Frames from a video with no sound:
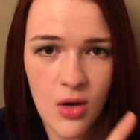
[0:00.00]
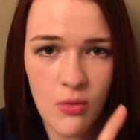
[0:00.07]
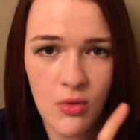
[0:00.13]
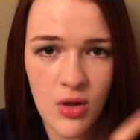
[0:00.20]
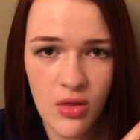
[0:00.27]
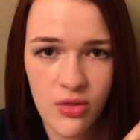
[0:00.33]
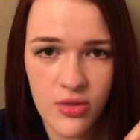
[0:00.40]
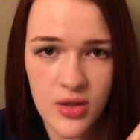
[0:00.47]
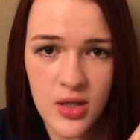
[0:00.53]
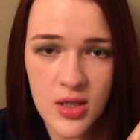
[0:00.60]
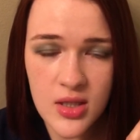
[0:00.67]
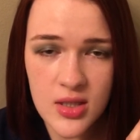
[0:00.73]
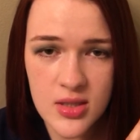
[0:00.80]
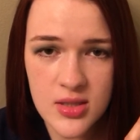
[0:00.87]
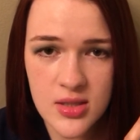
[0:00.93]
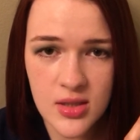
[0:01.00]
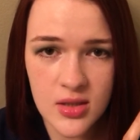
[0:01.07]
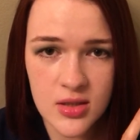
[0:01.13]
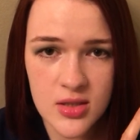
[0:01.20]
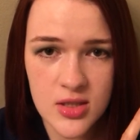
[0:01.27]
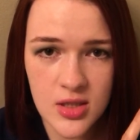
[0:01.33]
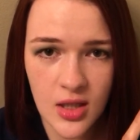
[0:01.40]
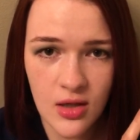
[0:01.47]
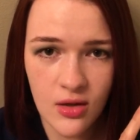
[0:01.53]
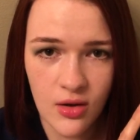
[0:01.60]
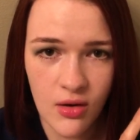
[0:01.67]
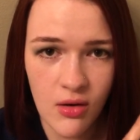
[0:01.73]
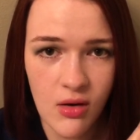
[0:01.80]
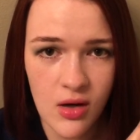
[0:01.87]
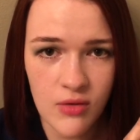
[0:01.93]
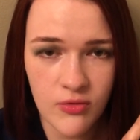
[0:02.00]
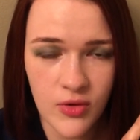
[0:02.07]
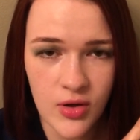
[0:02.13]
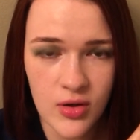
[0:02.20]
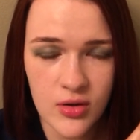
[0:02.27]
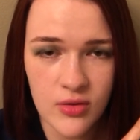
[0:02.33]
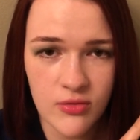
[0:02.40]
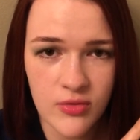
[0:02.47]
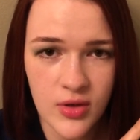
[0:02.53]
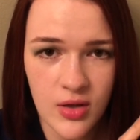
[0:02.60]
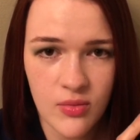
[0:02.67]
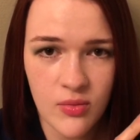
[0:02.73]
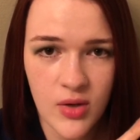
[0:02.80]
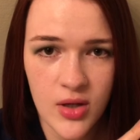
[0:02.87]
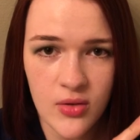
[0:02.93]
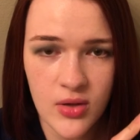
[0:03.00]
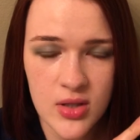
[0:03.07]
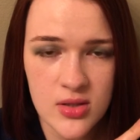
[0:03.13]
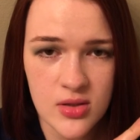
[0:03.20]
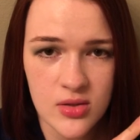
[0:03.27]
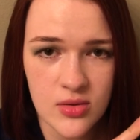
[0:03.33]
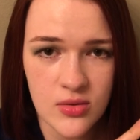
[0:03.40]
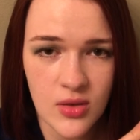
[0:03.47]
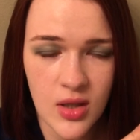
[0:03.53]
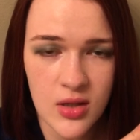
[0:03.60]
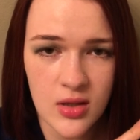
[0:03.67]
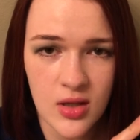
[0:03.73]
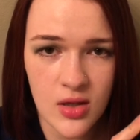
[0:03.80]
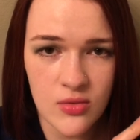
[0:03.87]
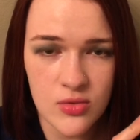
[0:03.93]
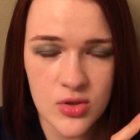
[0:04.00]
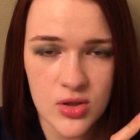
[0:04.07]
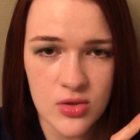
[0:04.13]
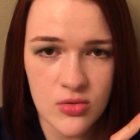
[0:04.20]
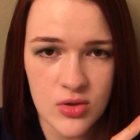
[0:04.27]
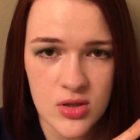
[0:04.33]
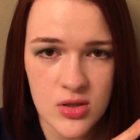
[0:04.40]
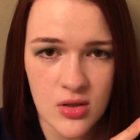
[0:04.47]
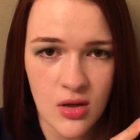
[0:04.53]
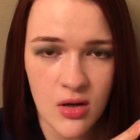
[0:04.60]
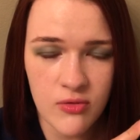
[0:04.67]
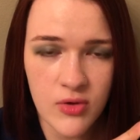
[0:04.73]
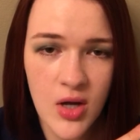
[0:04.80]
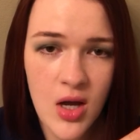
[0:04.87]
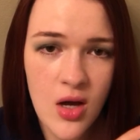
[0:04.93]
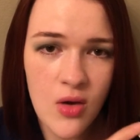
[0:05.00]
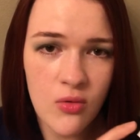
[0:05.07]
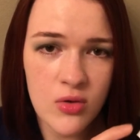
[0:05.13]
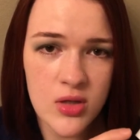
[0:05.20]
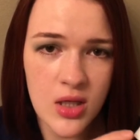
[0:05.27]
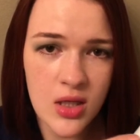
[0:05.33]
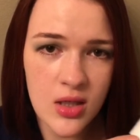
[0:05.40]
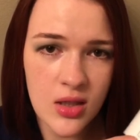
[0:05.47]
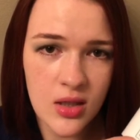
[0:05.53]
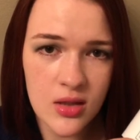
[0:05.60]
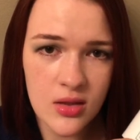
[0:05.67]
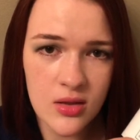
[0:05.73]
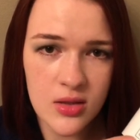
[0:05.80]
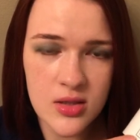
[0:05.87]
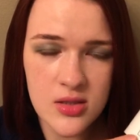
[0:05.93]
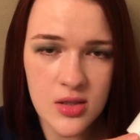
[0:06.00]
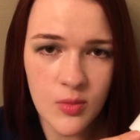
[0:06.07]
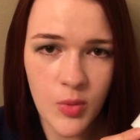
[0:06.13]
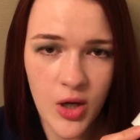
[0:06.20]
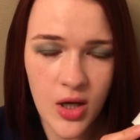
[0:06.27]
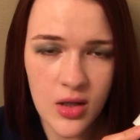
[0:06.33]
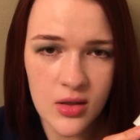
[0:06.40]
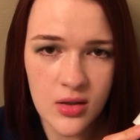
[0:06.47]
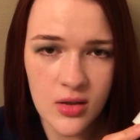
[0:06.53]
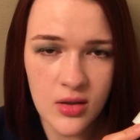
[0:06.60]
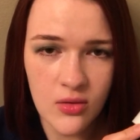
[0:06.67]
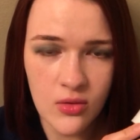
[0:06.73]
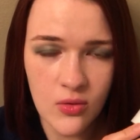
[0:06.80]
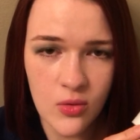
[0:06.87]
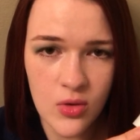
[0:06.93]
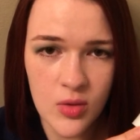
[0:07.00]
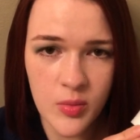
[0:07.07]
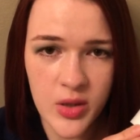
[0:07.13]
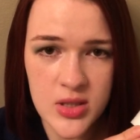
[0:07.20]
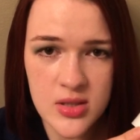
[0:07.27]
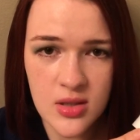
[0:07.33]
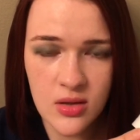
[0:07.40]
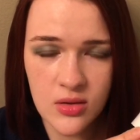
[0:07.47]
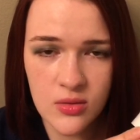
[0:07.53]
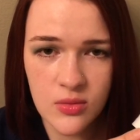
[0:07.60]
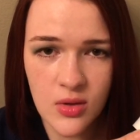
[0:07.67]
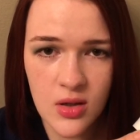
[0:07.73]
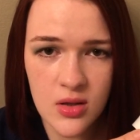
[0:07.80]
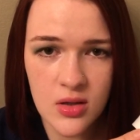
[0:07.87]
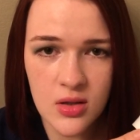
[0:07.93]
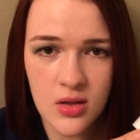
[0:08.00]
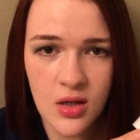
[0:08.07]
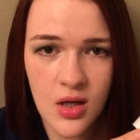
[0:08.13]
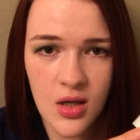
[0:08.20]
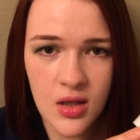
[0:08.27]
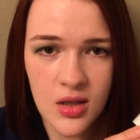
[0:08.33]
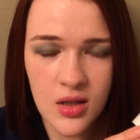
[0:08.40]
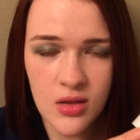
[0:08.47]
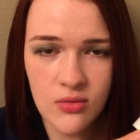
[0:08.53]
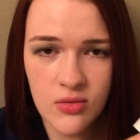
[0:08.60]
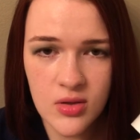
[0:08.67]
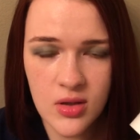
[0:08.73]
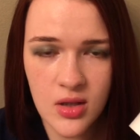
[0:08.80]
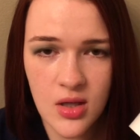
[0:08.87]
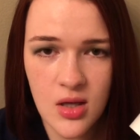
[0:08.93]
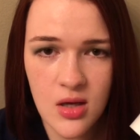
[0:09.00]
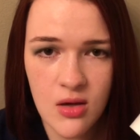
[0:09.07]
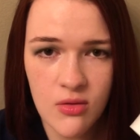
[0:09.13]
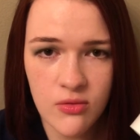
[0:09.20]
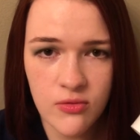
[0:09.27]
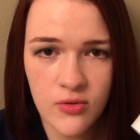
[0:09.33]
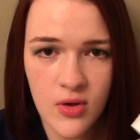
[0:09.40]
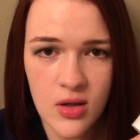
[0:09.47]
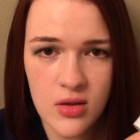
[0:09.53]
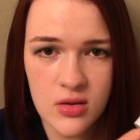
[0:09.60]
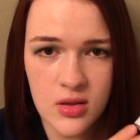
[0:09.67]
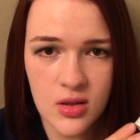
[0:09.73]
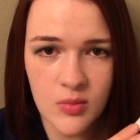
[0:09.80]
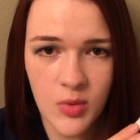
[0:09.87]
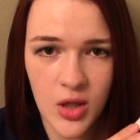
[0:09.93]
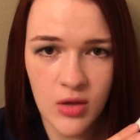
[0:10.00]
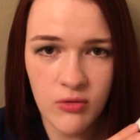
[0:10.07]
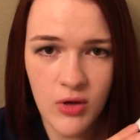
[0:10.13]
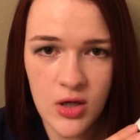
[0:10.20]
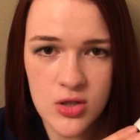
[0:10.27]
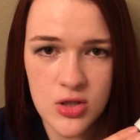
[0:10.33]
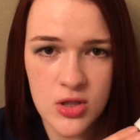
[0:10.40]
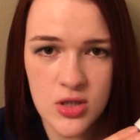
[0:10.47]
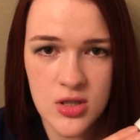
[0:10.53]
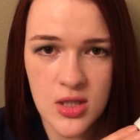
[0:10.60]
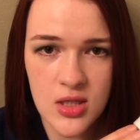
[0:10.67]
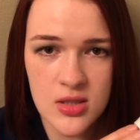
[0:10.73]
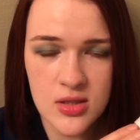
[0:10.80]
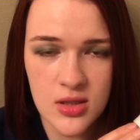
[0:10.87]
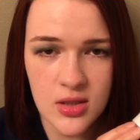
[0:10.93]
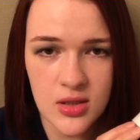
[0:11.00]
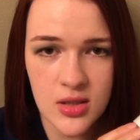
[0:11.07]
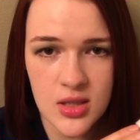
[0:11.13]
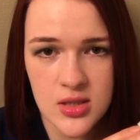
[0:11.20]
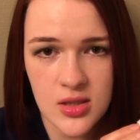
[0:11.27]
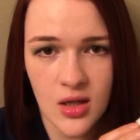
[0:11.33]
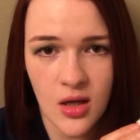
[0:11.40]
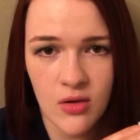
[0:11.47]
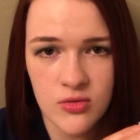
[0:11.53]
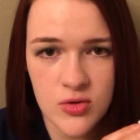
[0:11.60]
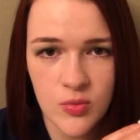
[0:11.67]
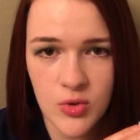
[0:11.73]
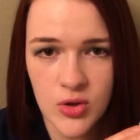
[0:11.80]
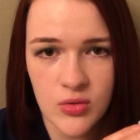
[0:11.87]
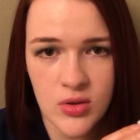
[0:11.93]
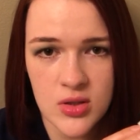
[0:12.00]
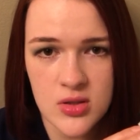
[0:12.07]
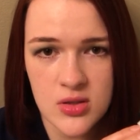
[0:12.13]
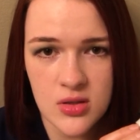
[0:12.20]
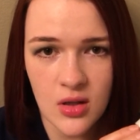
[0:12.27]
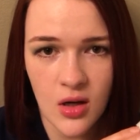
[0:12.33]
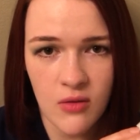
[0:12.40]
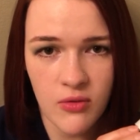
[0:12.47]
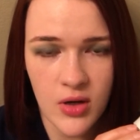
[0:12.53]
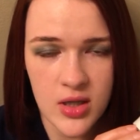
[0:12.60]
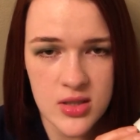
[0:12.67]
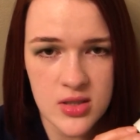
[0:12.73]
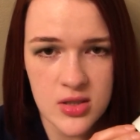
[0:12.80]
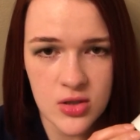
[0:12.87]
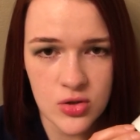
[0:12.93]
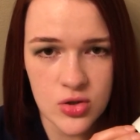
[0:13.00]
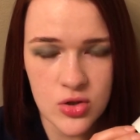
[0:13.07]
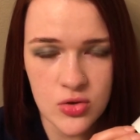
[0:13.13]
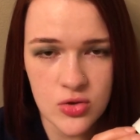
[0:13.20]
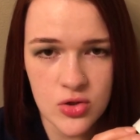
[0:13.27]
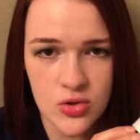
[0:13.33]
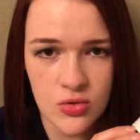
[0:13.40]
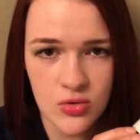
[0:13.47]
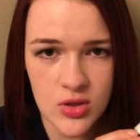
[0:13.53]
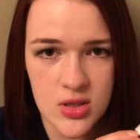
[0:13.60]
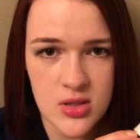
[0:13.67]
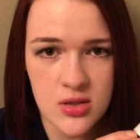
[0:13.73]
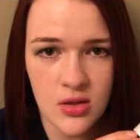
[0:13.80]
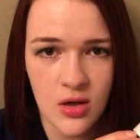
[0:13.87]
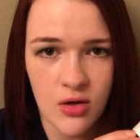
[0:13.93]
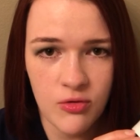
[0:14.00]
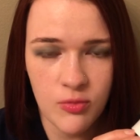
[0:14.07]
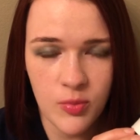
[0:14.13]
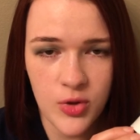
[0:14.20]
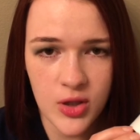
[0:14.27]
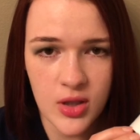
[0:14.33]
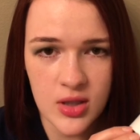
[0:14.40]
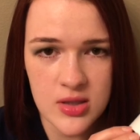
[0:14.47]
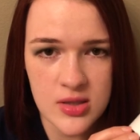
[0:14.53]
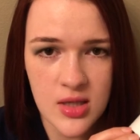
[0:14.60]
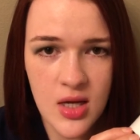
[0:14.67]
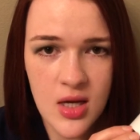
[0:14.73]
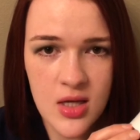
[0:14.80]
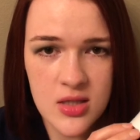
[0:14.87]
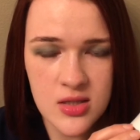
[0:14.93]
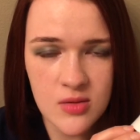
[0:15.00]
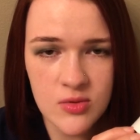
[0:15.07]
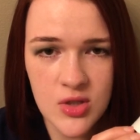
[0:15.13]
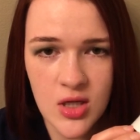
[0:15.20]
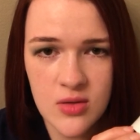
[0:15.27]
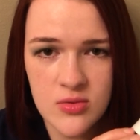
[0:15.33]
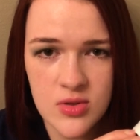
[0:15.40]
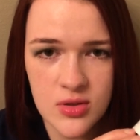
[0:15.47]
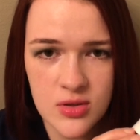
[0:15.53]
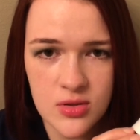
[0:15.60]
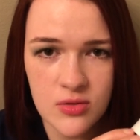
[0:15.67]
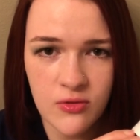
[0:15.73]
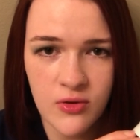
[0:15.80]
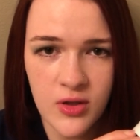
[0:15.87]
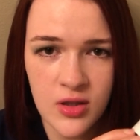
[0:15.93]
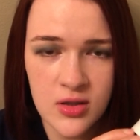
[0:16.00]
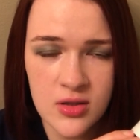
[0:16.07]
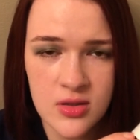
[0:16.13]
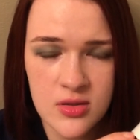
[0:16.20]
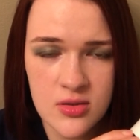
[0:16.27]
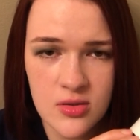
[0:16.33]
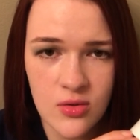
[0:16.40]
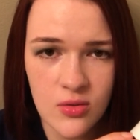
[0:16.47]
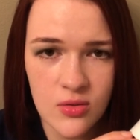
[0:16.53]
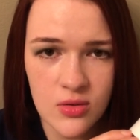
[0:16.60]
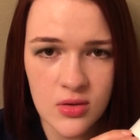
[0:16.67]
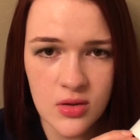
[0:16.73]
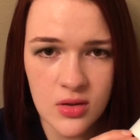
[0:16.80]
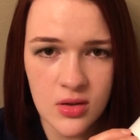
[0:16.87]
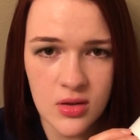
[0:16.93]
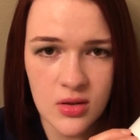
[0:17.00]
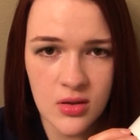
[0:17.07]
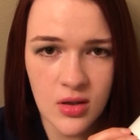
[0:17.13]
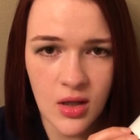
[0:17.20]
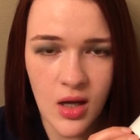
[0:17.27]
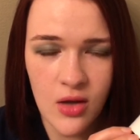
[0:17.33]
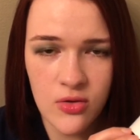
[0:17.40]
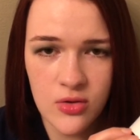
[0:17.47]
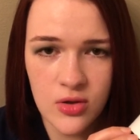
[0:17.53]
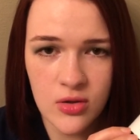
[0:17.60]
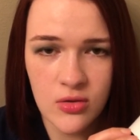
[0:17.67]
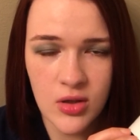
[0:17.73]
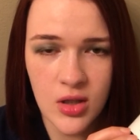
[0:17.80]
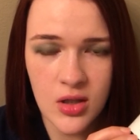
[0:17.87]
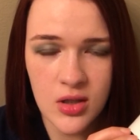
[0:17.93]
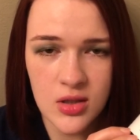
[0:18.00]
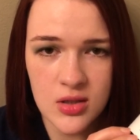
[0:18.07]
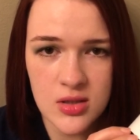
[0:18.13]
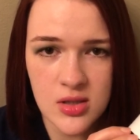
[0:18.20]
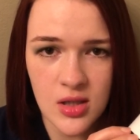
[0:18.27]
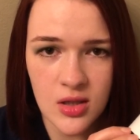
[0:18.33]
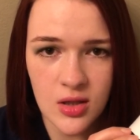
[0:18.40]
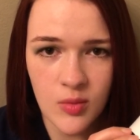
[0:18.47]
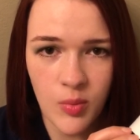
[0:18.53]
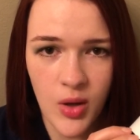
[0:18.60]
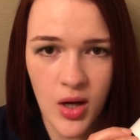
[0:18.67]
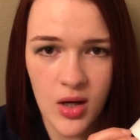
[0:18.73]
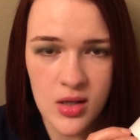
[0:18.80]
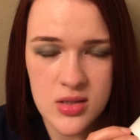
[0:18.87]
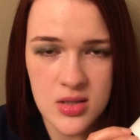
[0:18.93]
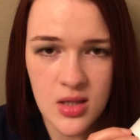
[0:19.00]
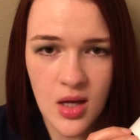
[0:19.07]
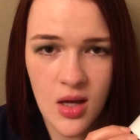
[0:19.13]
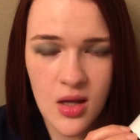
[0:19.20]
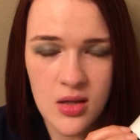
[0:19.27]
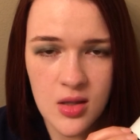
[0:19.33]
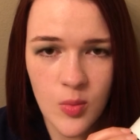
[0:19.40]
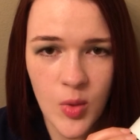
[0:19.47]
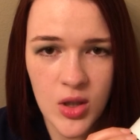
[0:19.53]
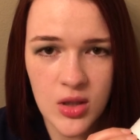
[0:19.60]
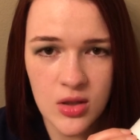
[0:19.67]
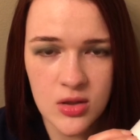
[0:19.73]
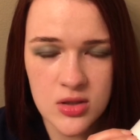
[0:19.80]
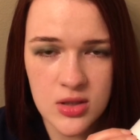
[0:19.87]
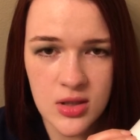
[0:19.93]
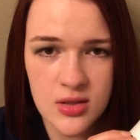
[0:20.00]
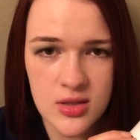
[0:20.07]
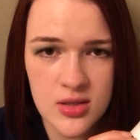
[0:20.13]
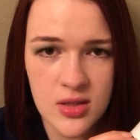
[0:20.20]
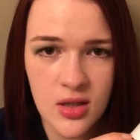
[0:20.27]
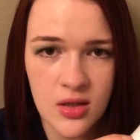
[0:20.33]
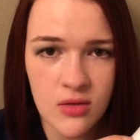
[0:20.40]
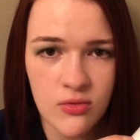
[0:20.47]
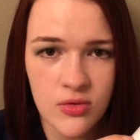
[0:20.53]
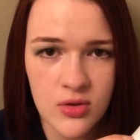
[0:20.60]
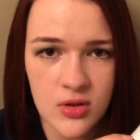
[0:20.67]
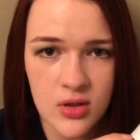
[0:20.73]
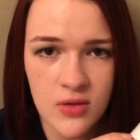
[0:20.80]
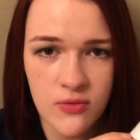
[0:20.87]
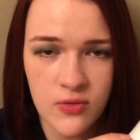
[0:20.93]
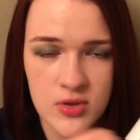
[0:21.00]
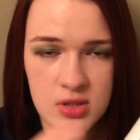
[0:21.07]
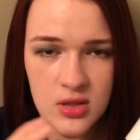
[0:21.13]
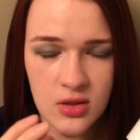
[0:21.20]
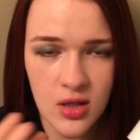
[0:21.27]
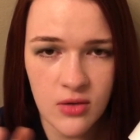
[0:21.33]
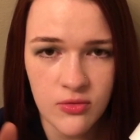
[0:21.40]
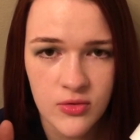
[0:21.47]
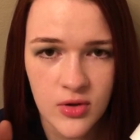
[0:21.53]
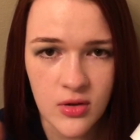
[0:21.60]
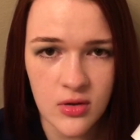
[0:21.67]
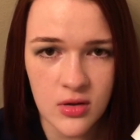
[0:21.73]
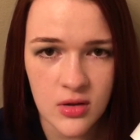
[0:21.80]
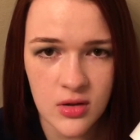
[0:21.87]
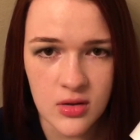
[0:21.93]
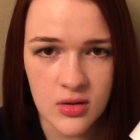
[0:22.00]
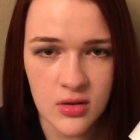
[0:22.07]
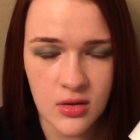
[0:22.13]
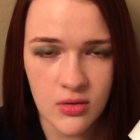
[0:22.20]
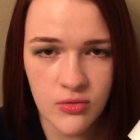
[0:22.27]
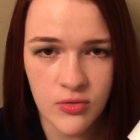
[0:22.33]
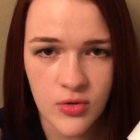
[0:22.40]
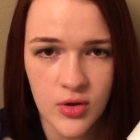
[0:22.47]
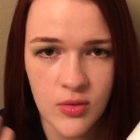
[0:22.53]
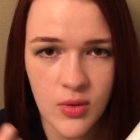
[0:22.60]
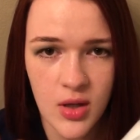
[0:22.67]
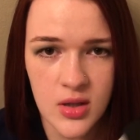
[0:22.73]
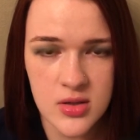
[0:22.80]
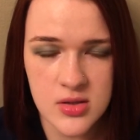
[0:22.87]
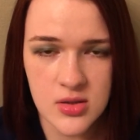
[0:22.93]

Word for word: Well, these take off all of that white residue and then I would just rinse it off with any kind of cleansing pad or micellar water, even if the manufacturer says that it doesn't have to be rinsed off, I still choose to rinse off because sometimes there's surfactants or other ingredients in the pads that might irritate the skin if, if it's left on for a while.